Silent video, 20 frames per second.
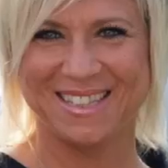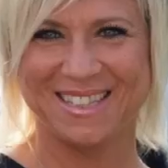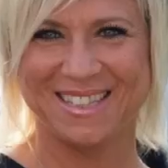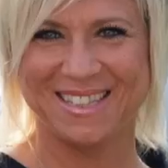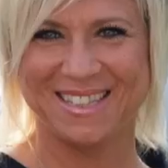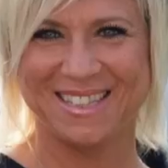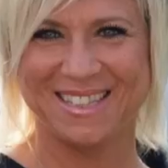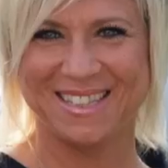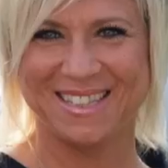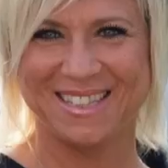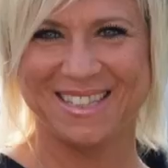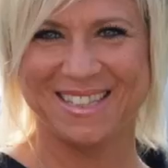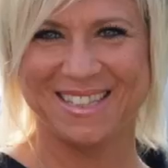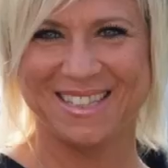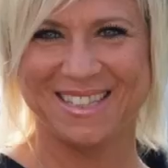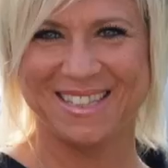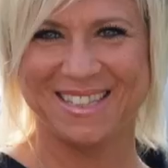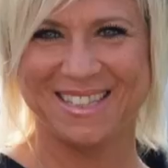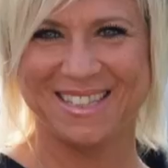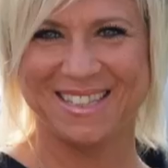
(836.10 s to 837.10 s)

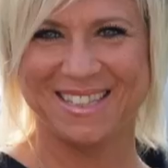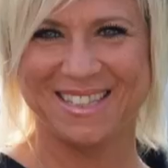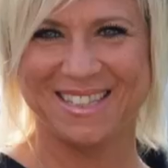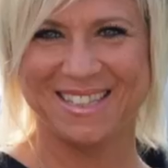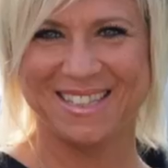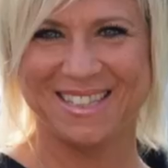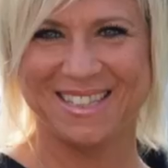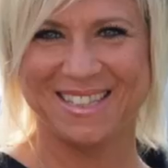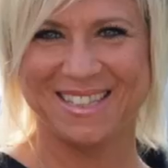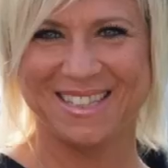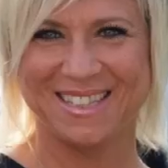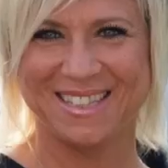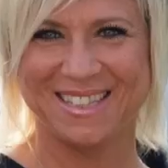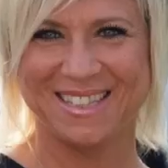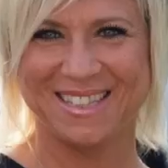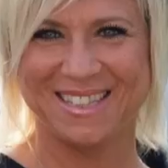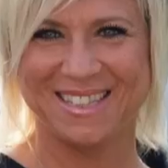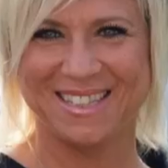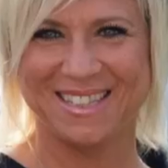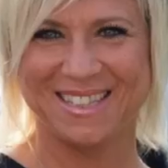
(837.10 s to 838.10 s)

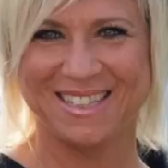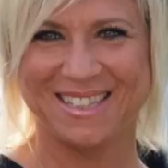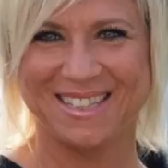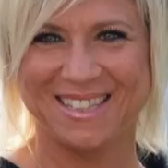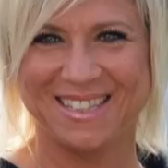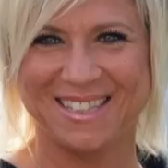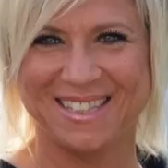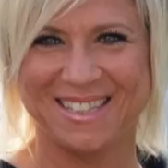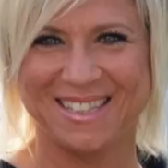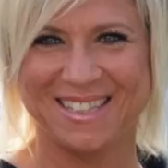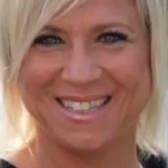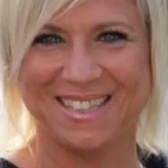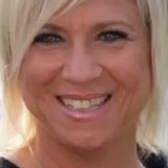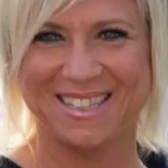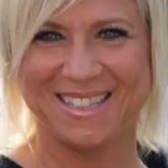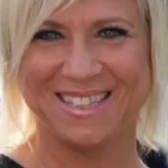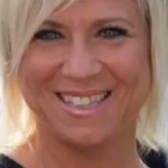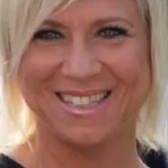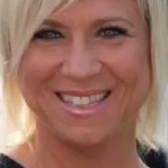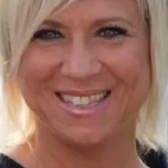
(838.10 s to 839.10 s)

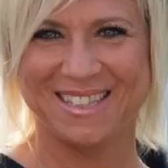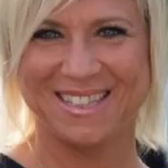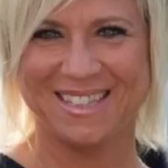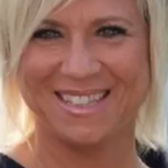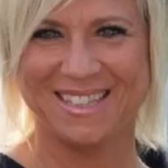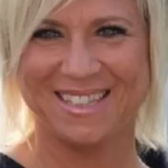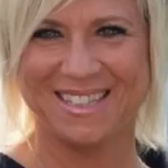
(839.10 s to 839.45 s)
(silent)